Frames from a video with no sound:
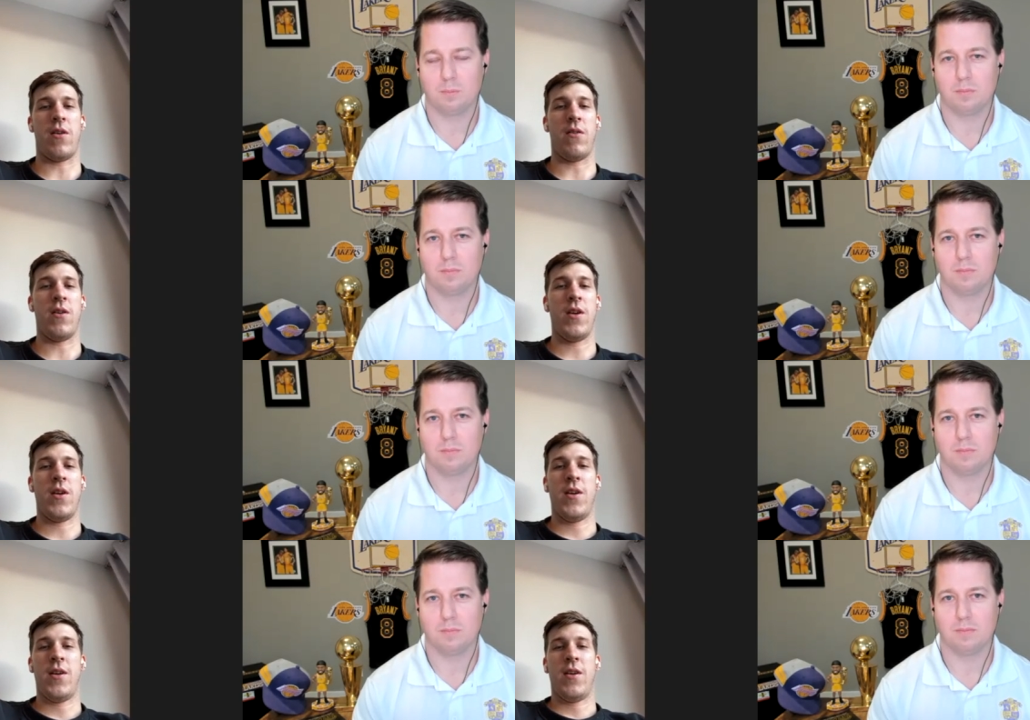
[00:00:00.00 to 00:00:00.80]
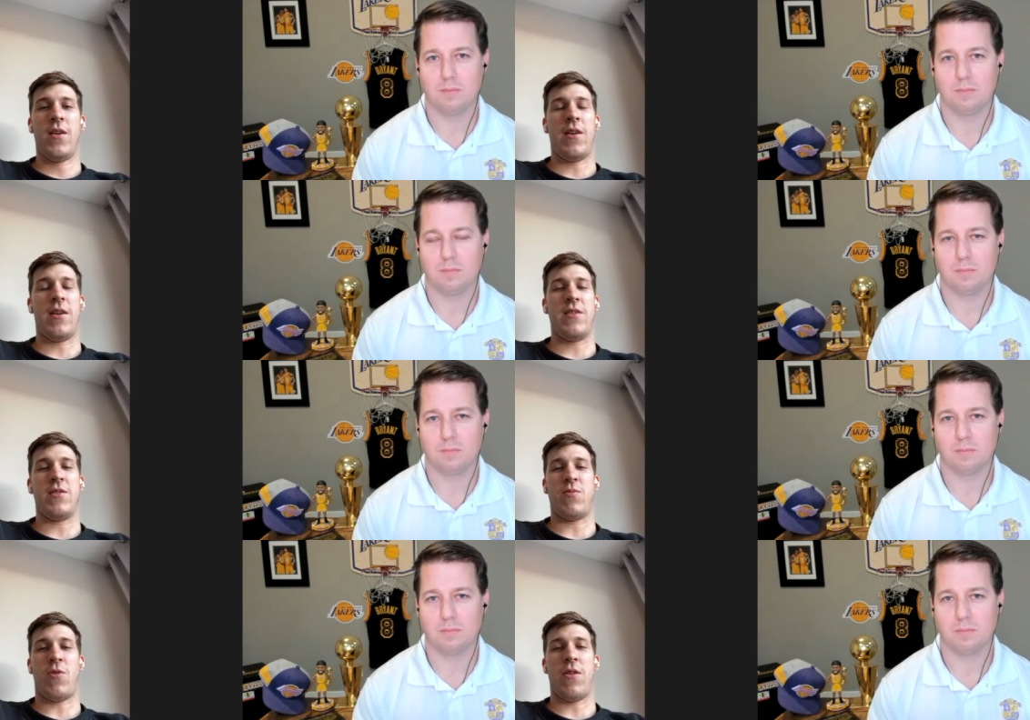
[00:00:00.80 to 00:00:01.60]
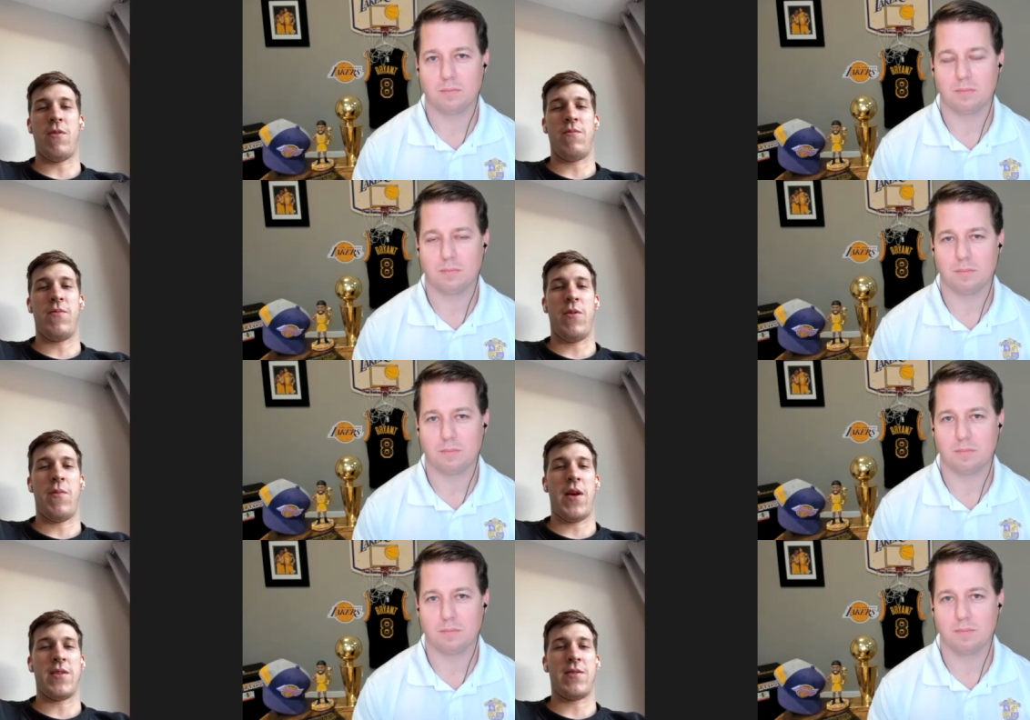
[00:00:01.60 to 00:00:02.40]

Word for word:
Speaker 1: Uh, he's one of the, the